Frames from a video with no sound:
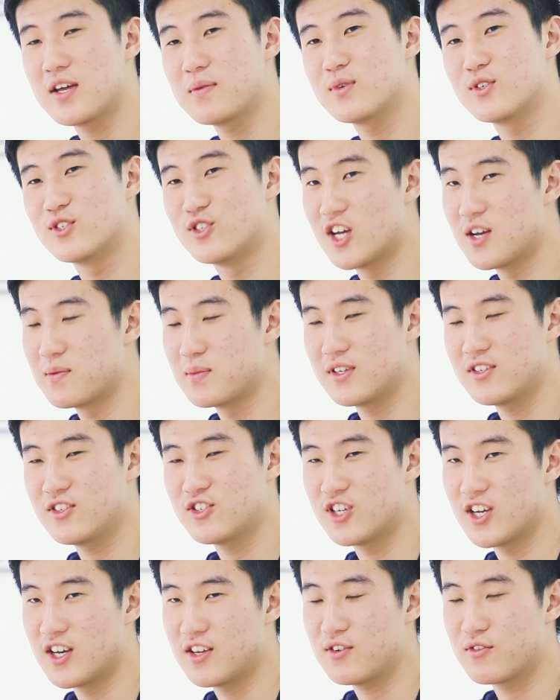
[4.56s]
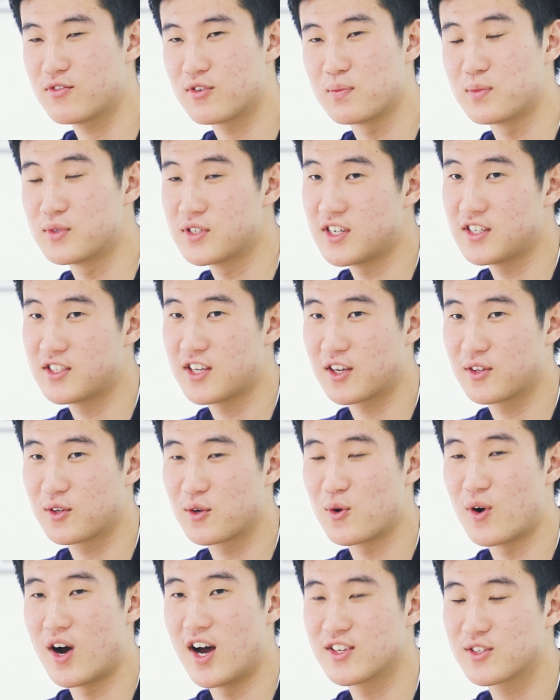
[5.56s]
name is Jamin Chen from Sydney
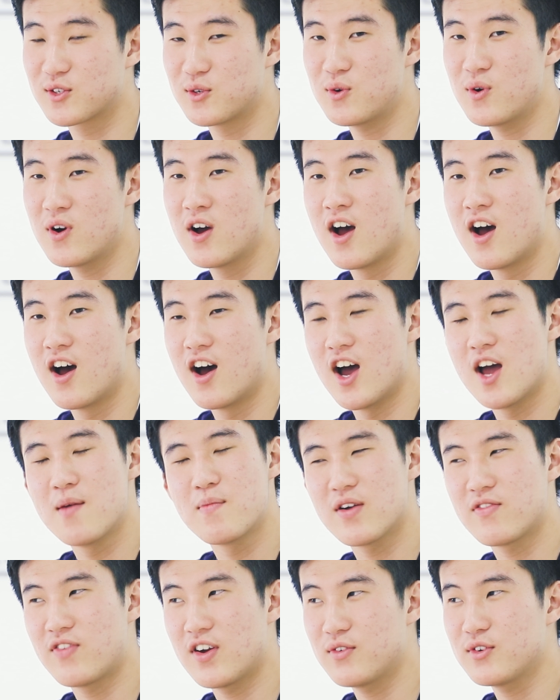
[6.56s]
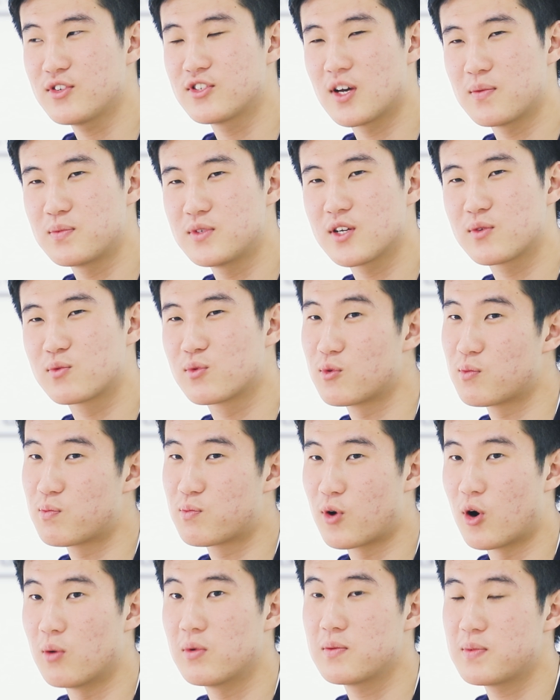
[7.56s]
Technical High School, and my favourite subject will
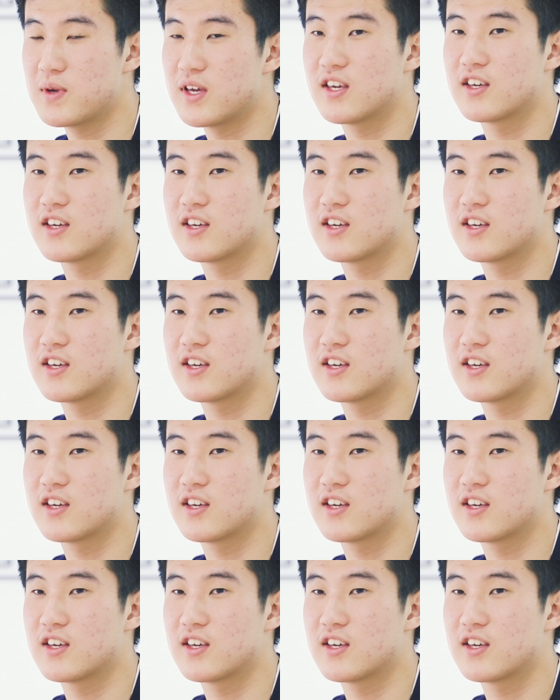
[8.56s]
probably be